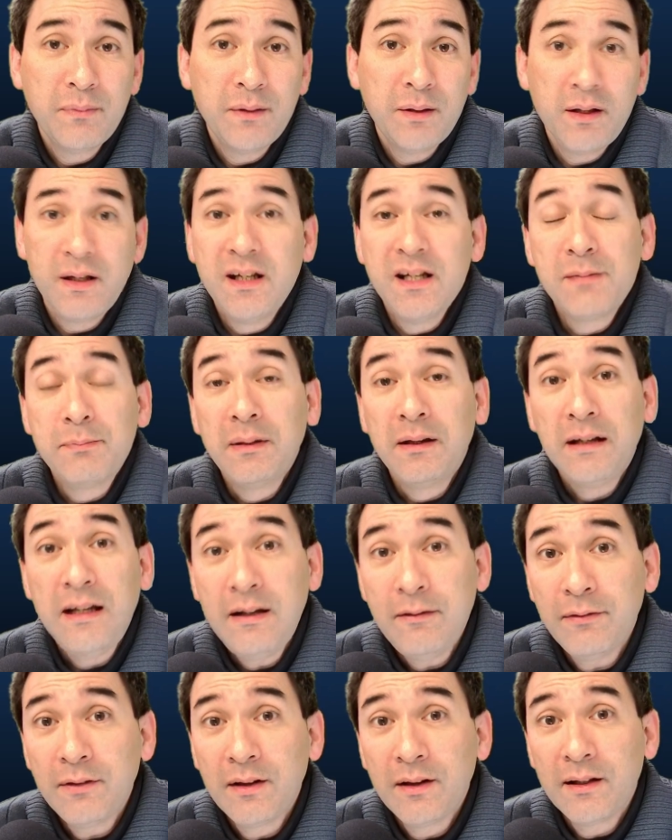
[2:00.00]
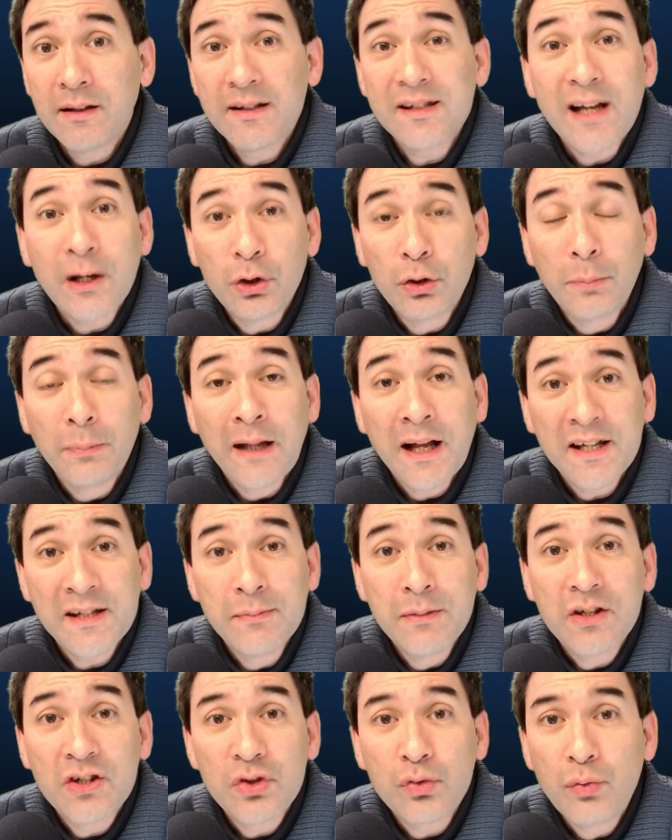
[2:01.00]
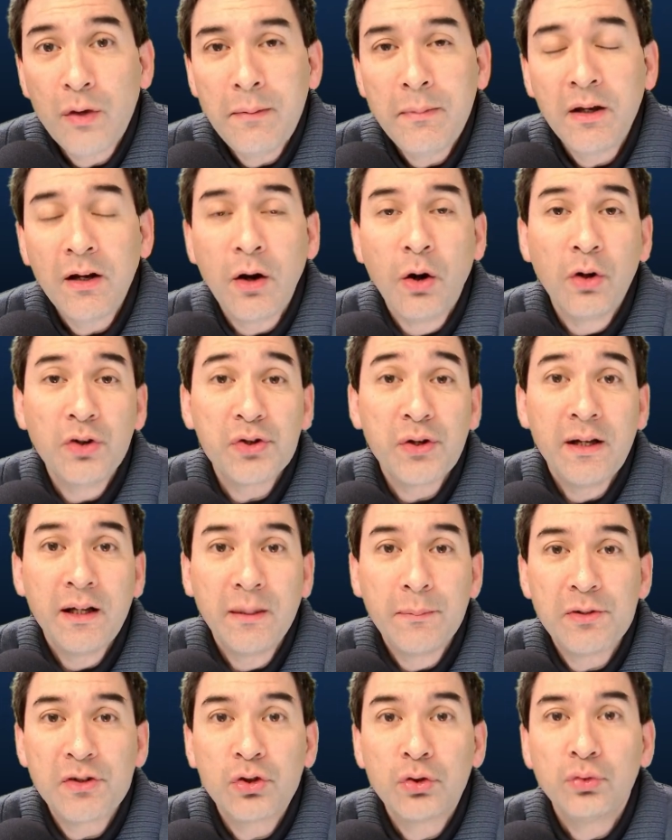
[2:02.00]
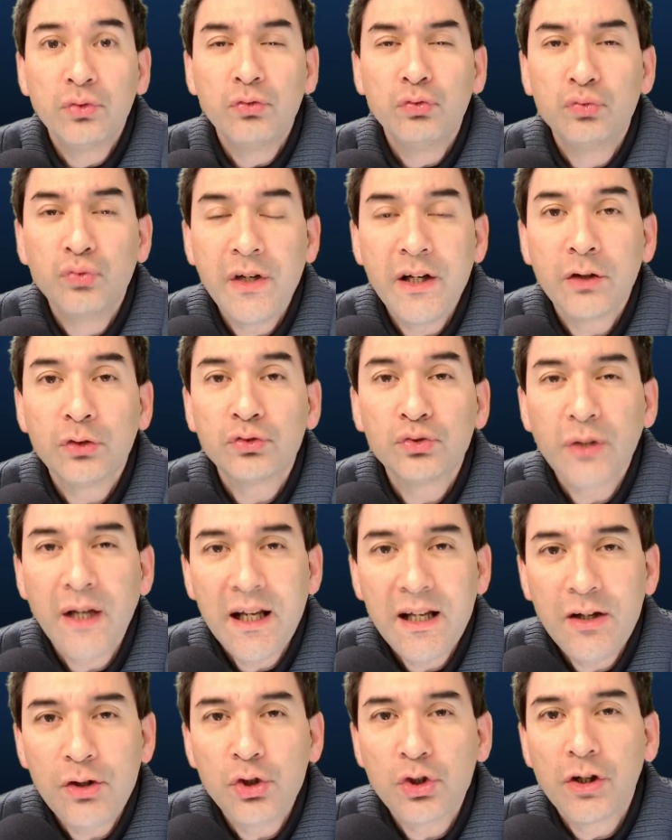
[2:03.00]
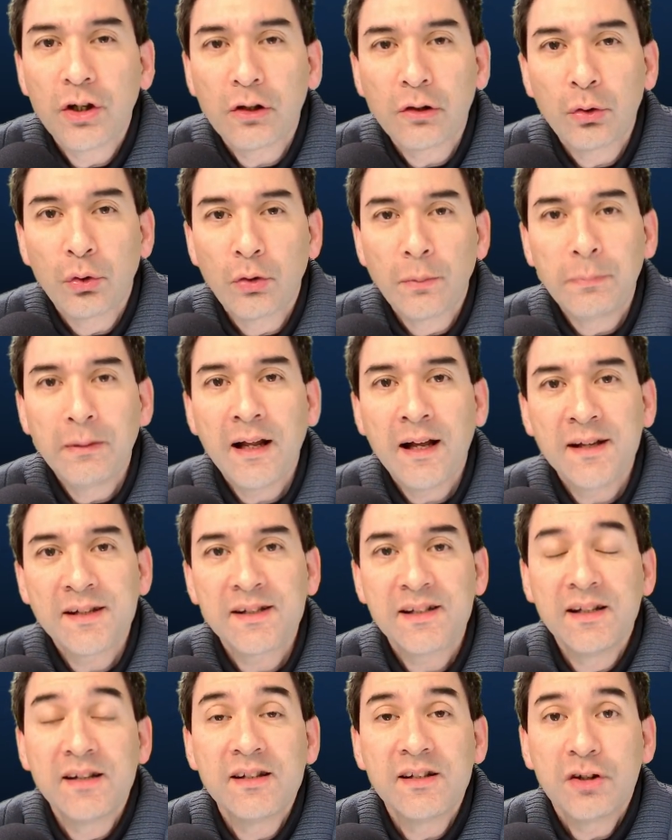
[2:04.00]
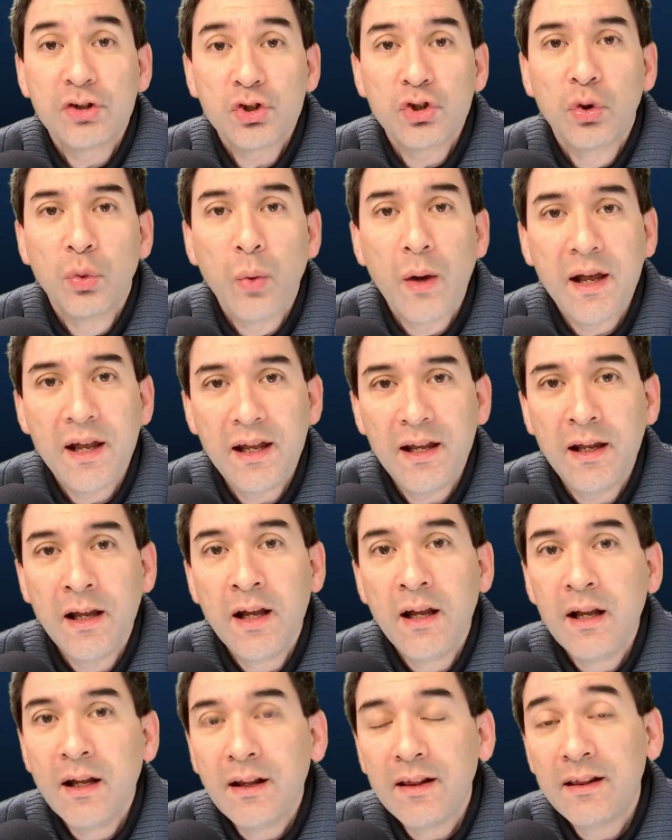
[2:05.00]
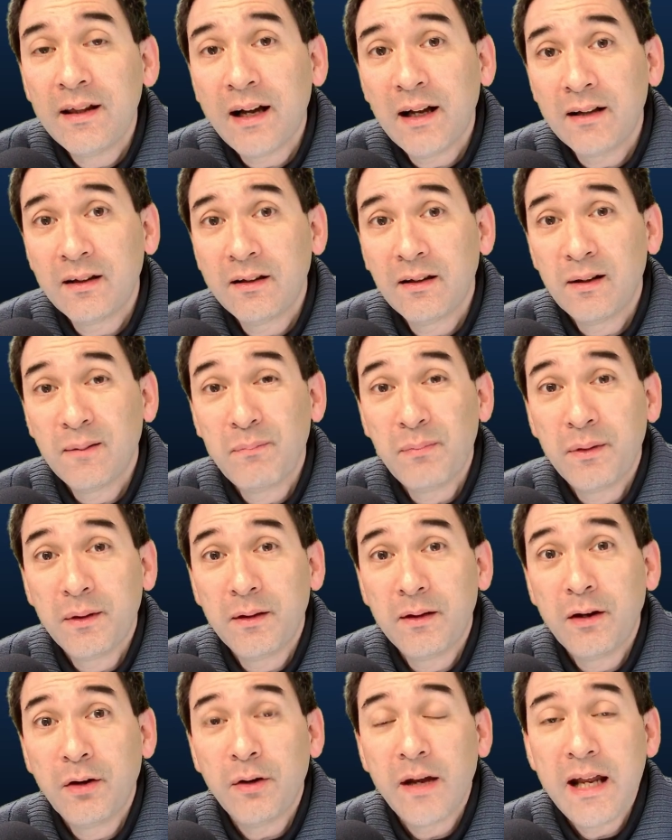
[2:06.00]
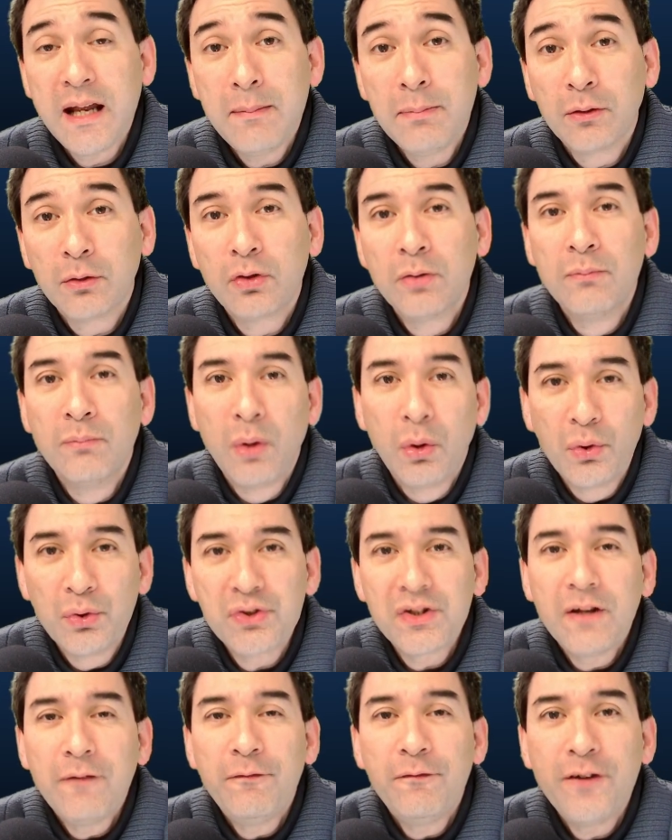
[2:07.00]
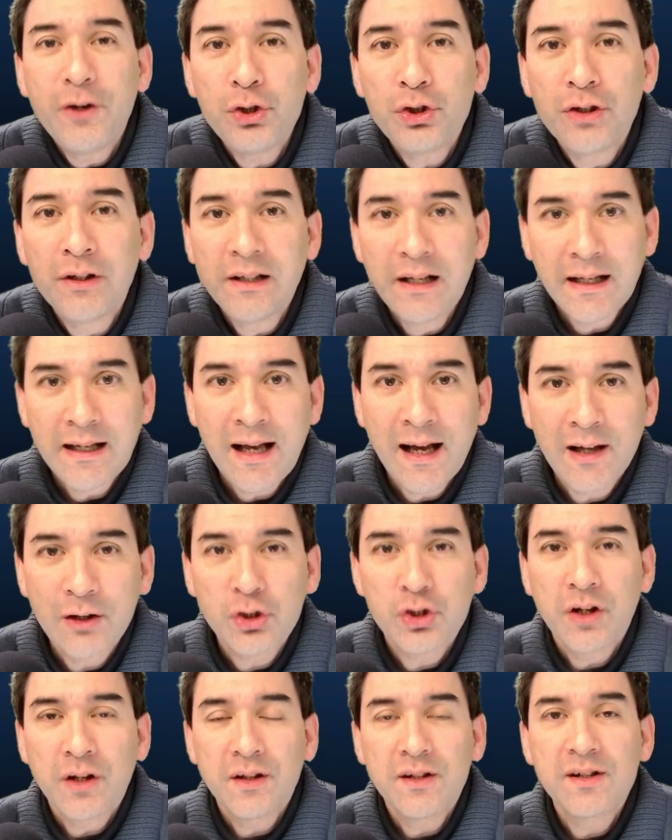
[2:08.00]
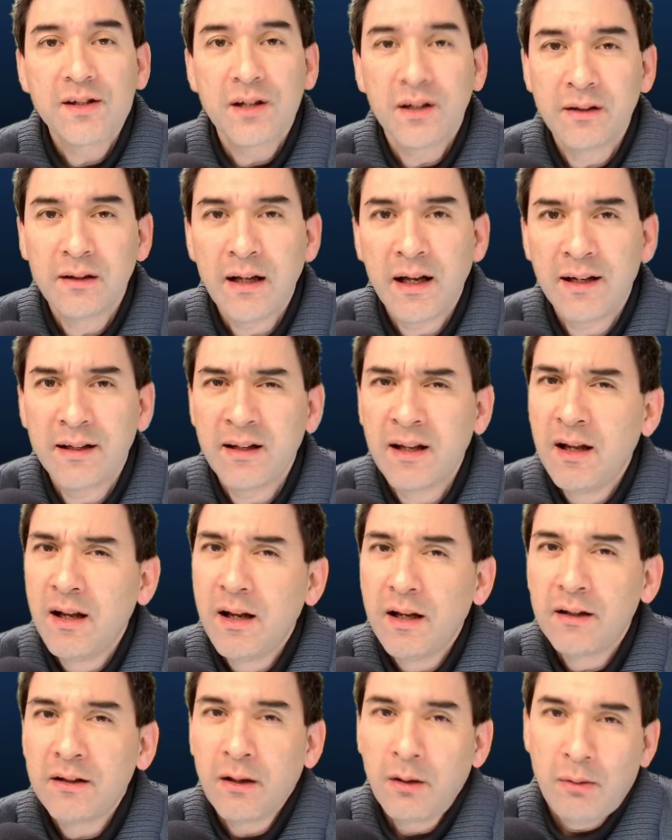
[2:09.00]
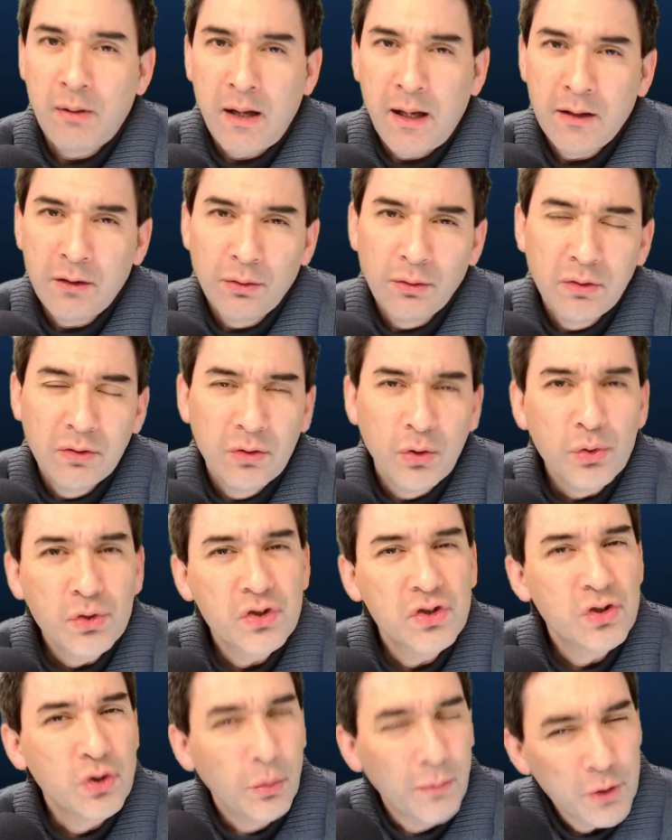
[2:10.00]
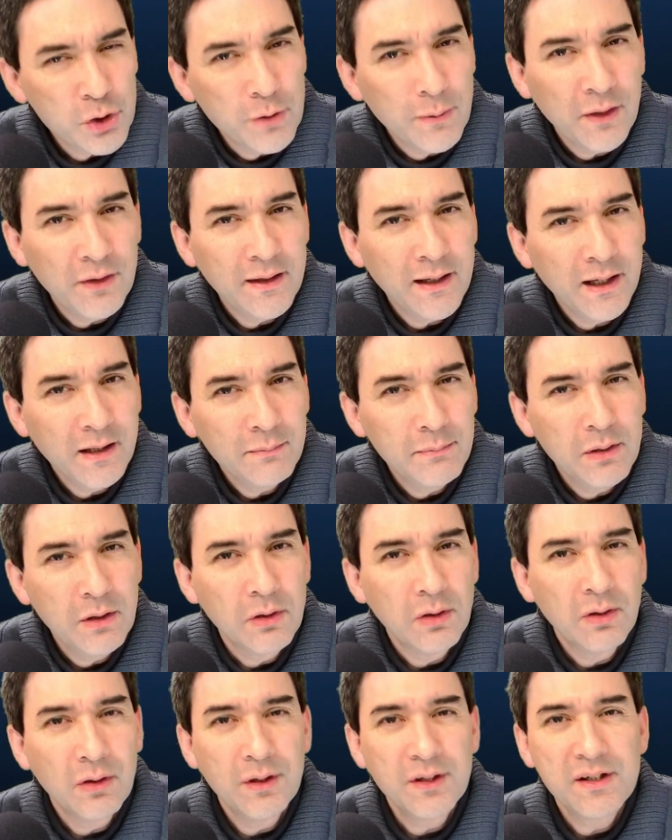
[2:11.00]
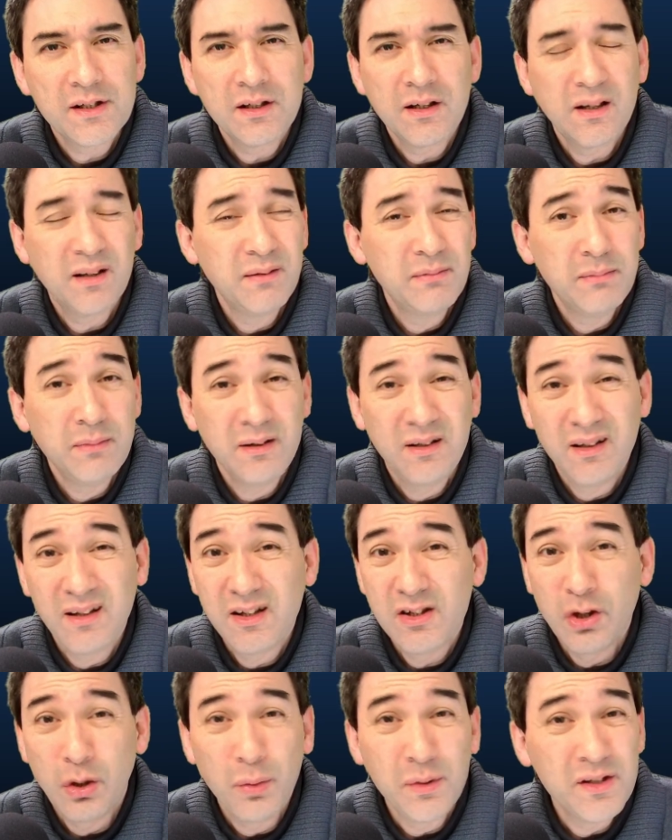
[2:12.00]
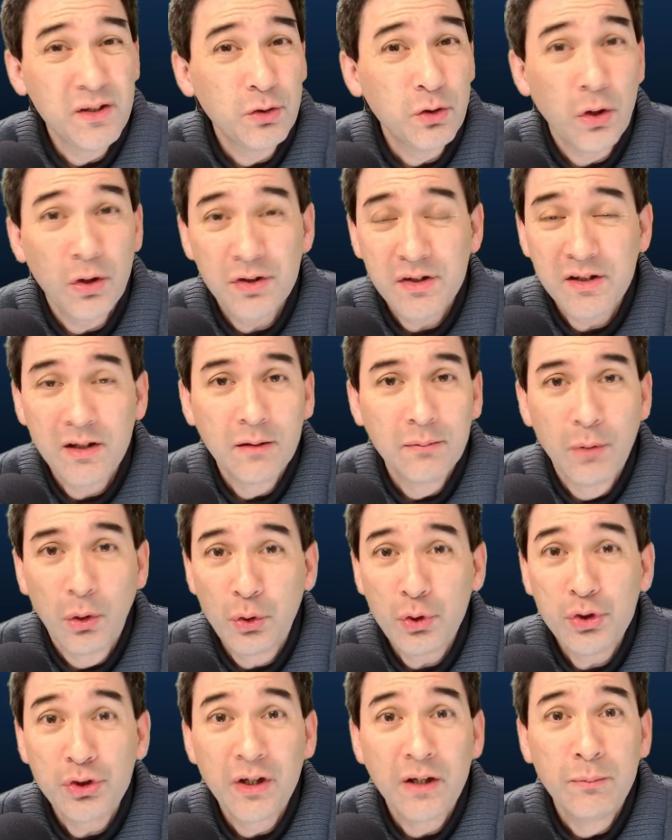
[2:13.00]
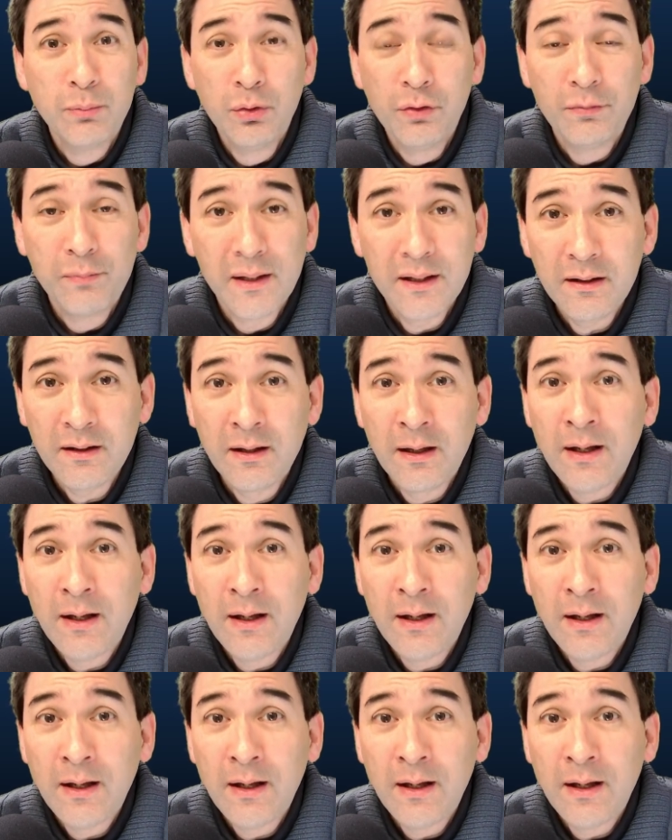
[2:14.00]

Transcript: it is believed that cytoplasmic streaming also helps to rearrange arrange the chloroplasts in such a way that um, they're able to most efficiently catch the sunlight. Now, I don't know so much about that because uh, it's always in constant motion and movement,